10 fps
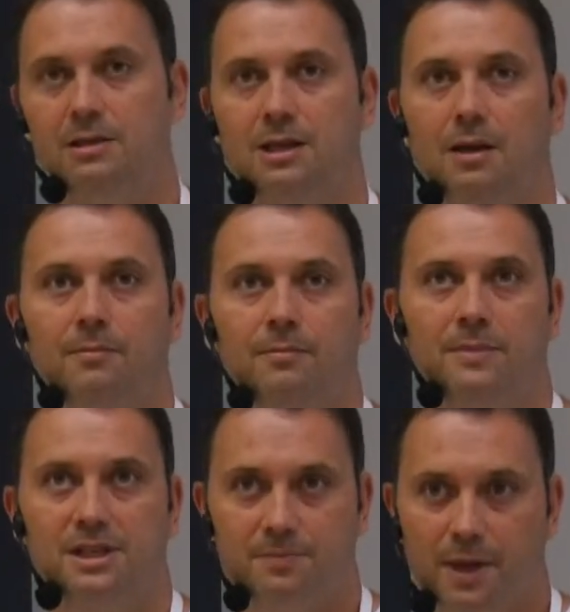some
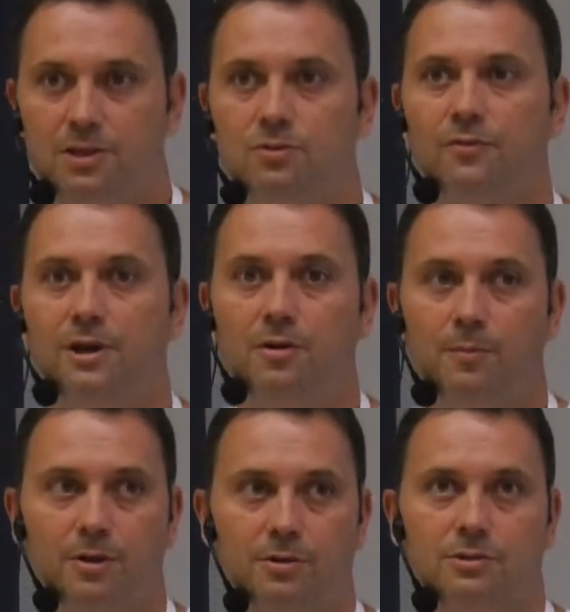space to failure.
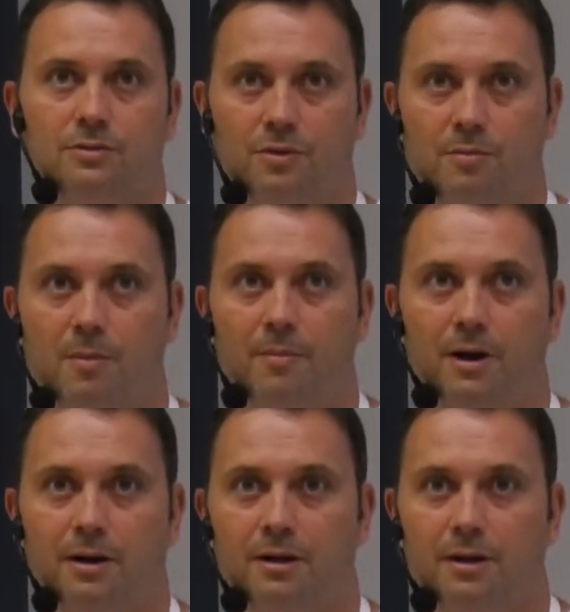Because
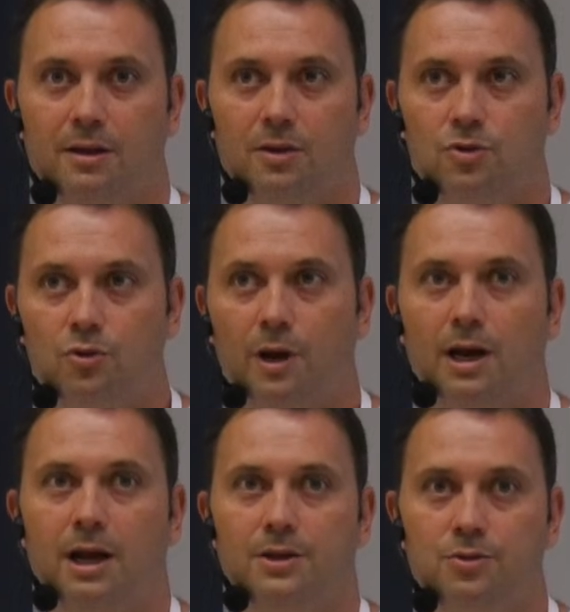remember, you
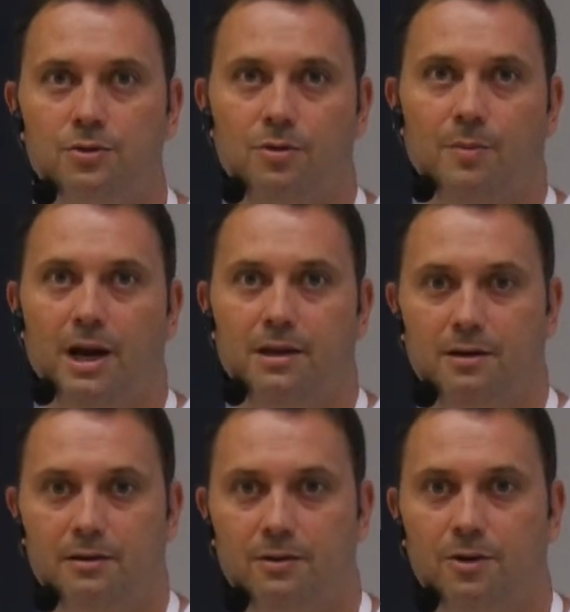are a junior
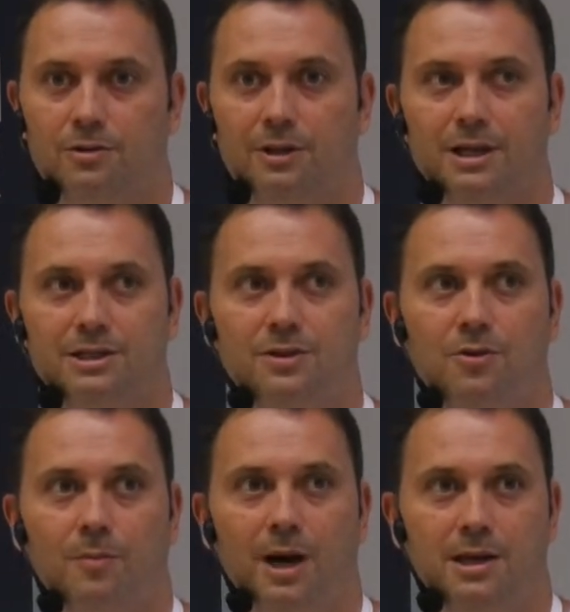manager, not a
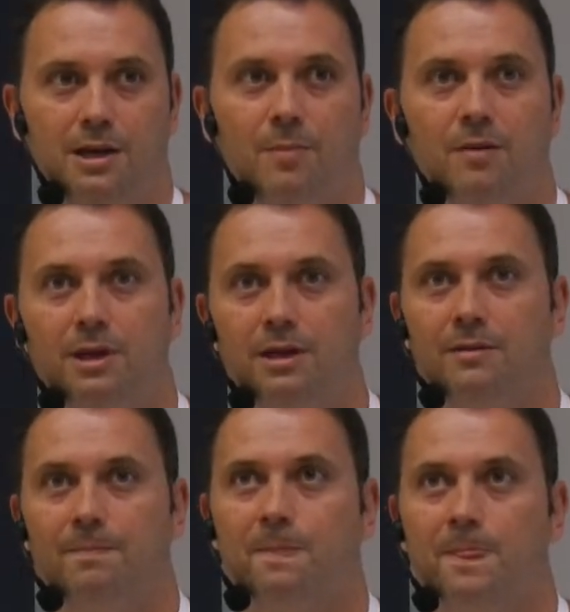senior manager. Maybe
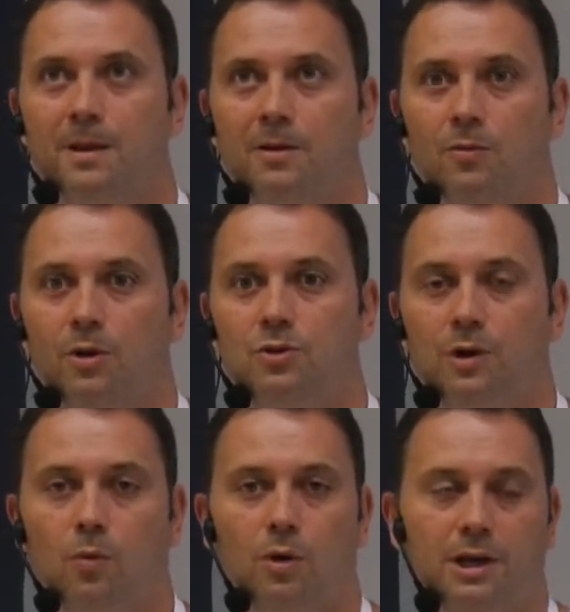when
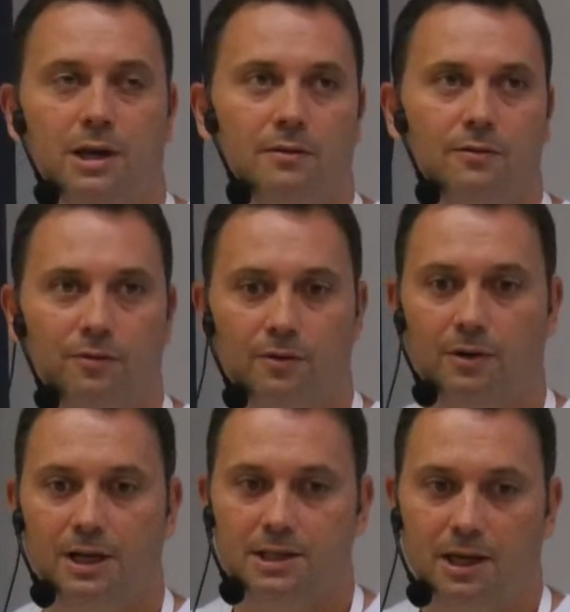you are working
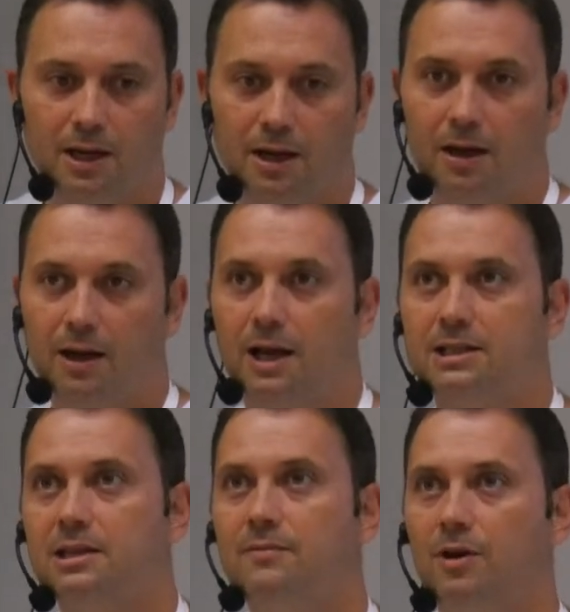as
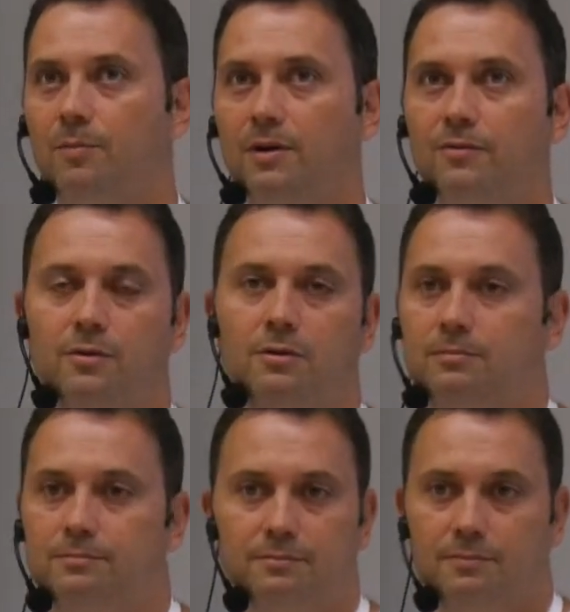a developer for